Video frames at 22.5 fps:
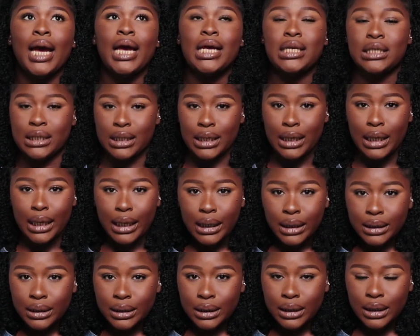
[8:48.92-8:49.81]
It's
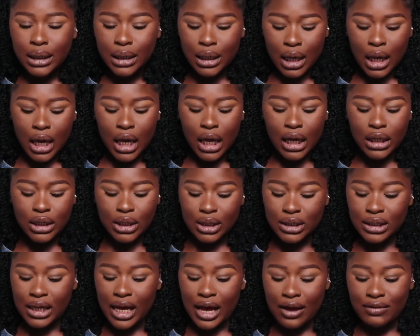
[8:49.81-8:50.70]
clean.
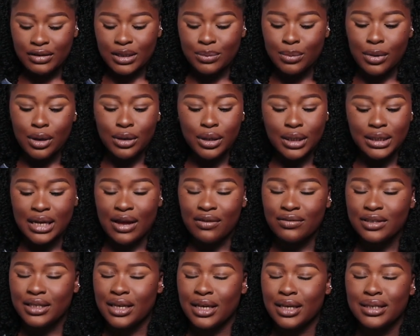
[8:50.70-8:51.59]
Doesn't have smell, doesn't
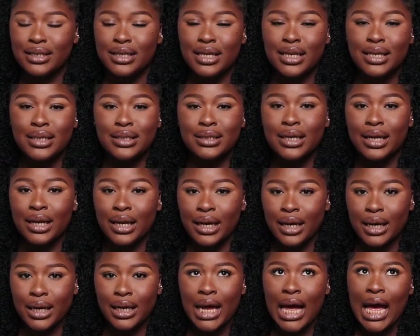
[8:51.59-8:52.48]
have taste. It's
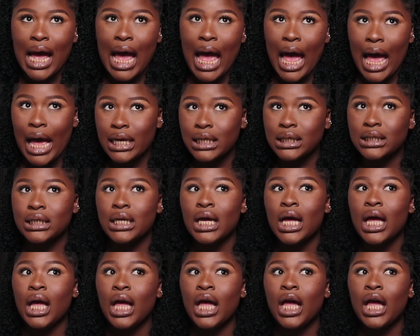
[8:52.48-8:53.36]
clean. And
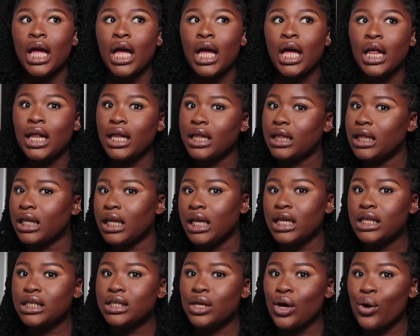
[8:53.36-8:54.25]

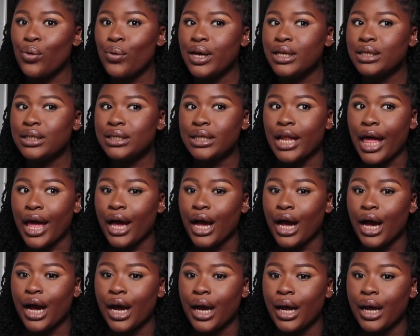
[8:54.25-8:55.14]
it's always
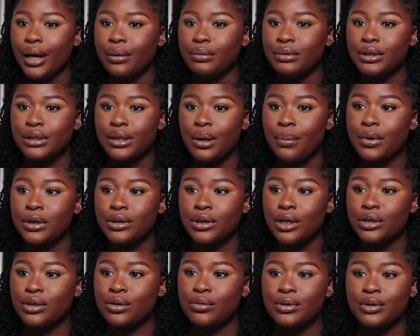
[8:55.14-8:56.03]
like, the
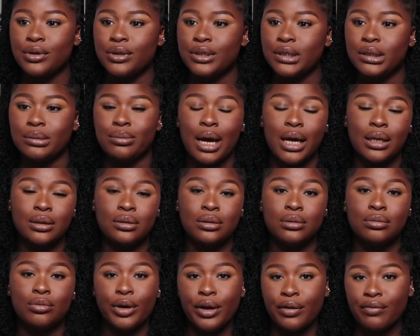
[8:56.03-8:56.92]
temperature is always on
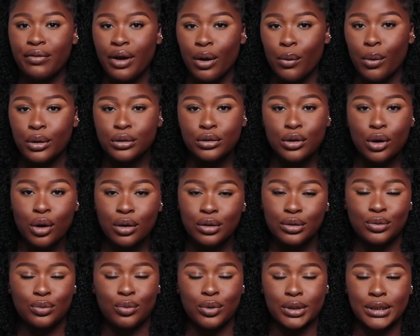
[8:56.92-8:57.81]
demand. Whenever you want
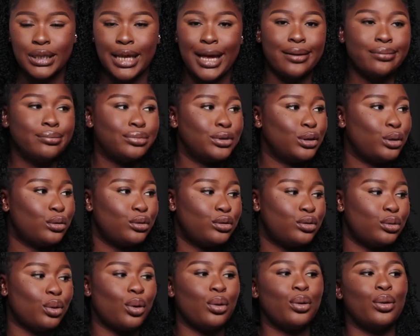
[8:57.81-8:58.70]
hot water,
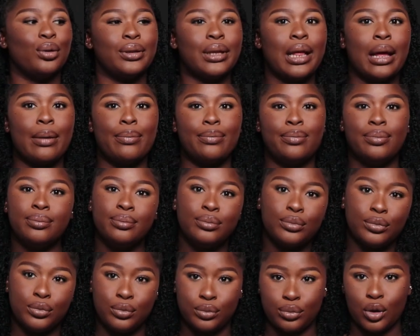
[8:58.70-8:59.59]
just turn your tap.
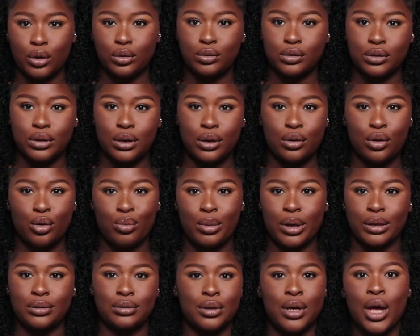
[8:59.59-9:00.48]
Hot water will come
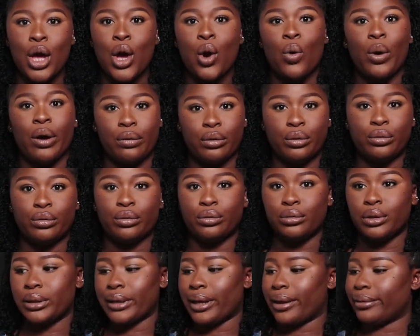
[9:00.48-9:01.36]
out. When you want
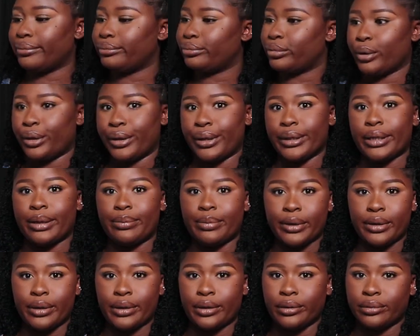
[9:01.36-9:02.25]
cold water, turn your tap
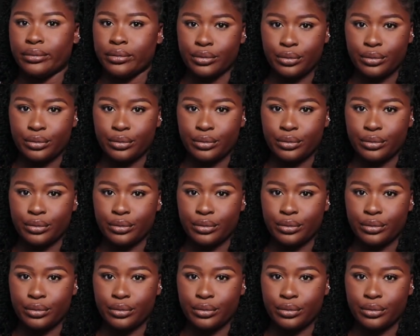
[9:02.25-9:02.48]
again.